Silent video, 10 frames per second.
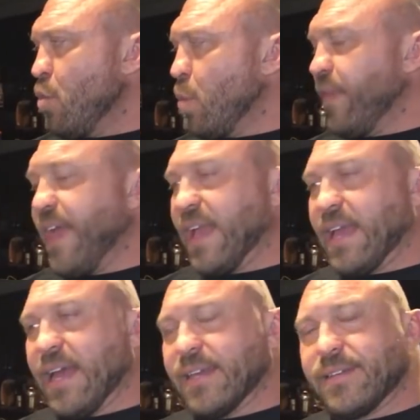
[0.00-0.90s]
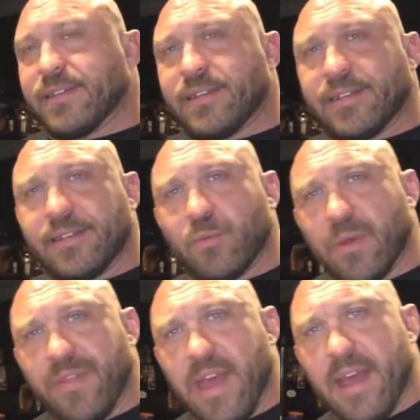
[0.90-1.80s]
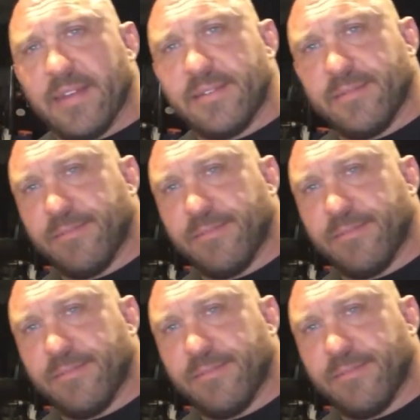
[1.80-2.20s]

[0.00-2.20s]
with that, guys, with that,